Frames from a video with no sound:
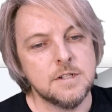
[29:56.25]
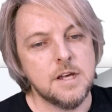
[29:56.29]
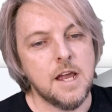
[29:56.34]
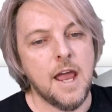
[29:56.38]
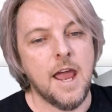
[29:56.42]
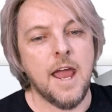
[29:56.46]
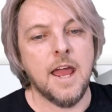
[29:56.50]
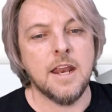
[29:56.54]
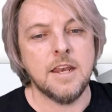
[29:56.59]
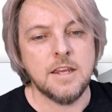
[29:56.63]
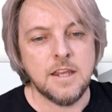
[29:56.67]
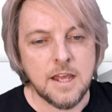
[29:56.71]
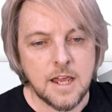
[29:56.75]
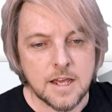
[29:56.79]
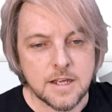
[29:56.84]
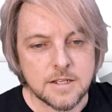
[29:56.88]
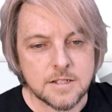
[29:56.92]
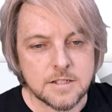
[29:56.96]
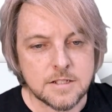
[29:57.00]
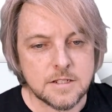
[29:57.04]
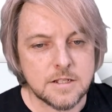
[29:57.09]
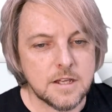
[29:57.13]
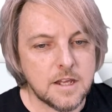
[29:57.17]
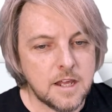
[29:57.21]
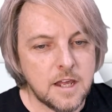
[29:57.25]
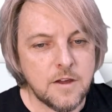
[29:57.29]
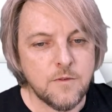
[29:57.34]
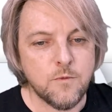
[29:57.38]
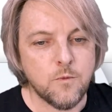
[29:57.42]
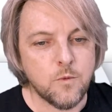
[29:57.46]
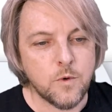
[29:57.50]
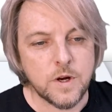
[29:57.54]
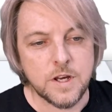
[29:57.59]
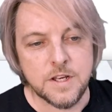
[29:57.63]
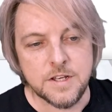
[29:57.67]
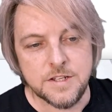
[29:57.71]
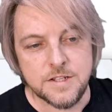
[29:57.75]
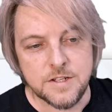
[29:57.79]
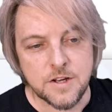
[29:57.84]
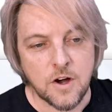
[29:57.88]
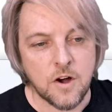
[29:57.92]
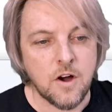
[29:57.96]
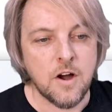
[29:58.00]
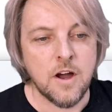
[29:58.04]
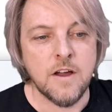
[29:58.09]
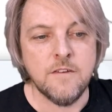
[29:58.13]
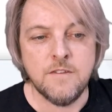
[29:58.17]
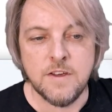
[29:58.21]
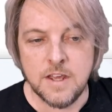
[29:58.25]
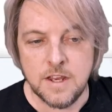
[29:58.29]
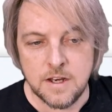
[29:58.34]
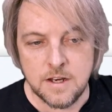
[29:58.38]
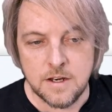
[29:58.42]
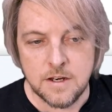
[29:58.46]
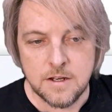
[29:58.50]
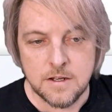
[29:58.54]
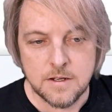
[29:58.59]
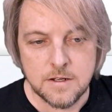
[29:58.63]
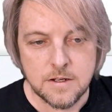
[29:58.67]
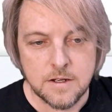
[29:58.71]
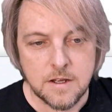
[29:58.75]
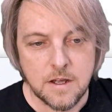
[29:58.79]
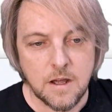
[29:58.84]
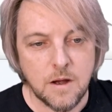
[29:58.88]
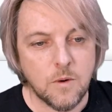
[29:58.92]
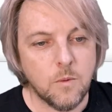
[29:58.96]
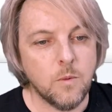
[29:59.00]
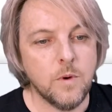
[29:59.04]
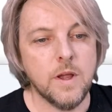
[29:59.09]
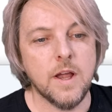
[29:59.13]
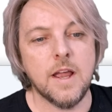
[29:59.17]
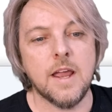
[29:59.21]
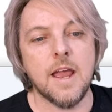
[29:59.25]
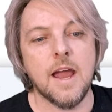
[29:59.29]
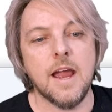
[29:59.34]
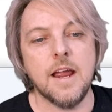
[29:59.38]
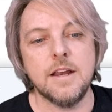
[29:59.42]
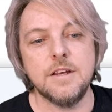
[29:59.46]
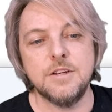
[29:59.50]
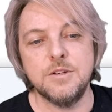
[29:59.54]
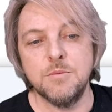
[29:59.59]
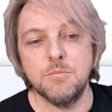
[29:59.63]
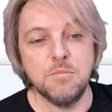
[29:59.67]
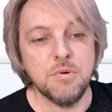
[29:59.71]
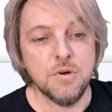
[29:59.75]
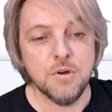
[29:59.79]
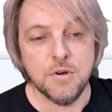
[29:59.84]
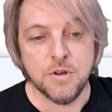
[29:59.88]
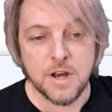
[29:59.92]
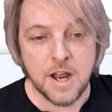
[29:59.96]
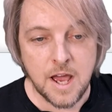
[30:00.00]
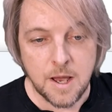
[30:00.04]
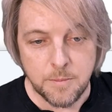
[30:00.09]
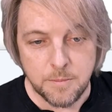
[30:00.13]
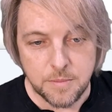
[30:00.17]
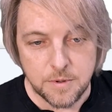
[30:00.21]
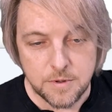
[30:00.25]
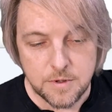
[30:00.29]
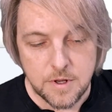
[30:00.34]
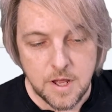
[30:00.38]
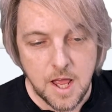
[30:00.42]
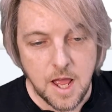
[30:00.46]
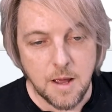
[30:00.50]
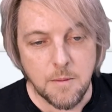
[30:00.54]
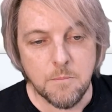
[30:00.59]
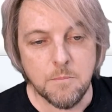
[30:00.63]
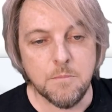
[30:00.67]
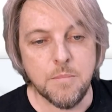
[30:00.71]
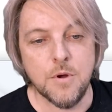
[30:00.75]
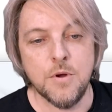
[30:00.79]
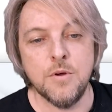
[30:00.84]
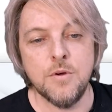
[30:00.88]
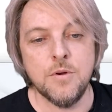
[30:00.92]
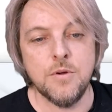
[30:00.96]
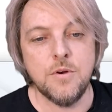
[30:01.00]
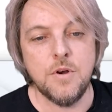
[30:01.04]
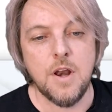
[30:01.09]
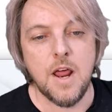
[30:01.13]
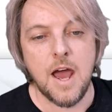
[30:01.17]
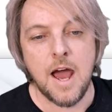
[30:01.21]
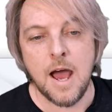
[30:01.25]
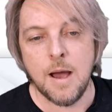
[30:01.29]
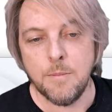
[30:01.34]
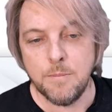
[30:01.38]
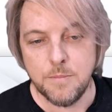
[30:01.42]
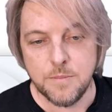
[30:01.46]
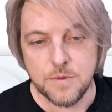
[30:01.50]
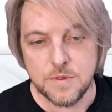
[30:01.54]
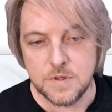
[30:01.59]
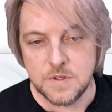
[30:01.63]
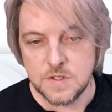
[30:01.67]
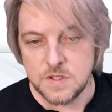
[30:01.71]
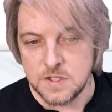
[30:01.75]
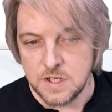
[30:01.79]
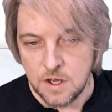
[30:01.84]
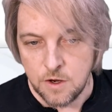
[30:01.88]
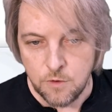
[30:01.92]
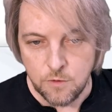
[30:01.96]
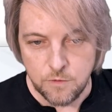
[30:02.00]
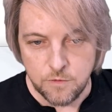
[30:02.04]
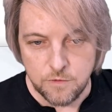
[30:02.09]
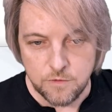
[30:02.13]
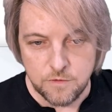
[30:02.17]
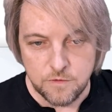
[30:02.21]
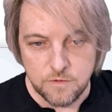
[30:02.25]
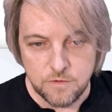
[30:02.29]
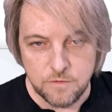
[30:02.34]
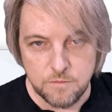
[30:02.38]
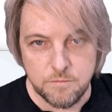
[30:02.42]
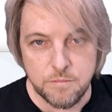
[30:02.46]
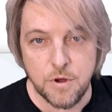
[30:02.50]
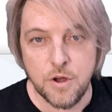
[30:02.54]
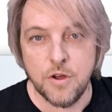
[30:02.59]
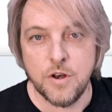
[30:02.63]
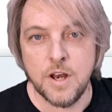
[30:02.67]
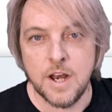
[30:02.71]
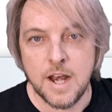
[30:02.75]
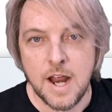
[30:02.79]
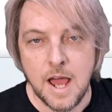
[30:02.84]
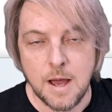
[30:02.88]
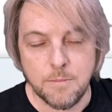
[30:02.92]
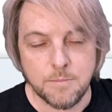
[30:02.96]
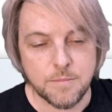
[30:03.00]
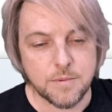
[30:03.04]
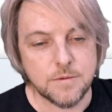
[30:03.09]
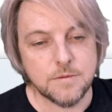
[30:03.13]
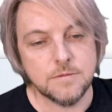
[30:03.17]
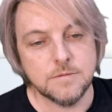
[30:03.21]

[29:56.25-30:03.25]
And yes, if we dive in, we are going to burn up the self, burn it up.